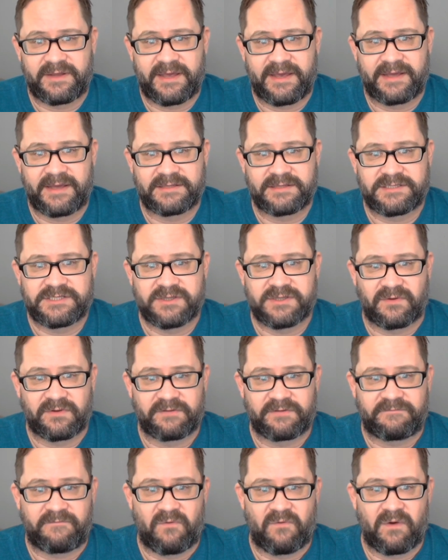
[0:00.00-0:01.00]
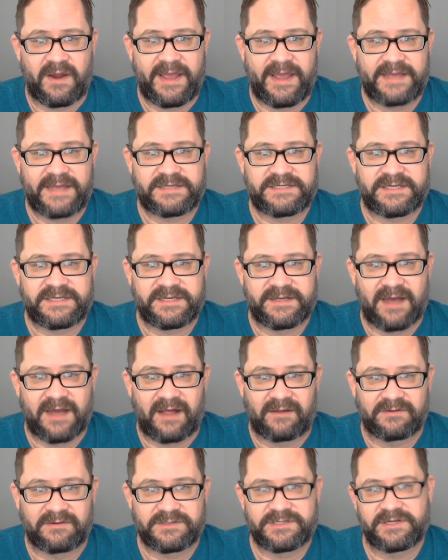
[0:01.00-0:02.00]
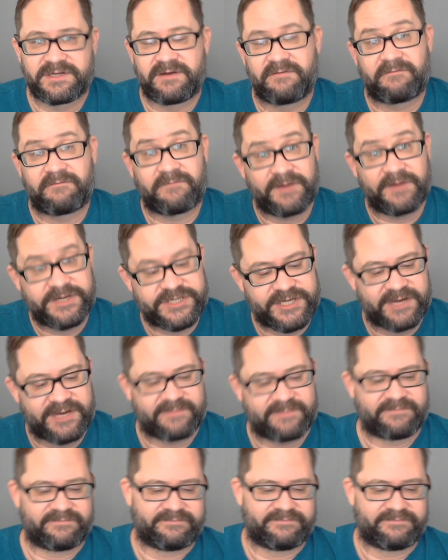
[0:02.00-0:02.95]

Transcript: and sold it for $18 free ship.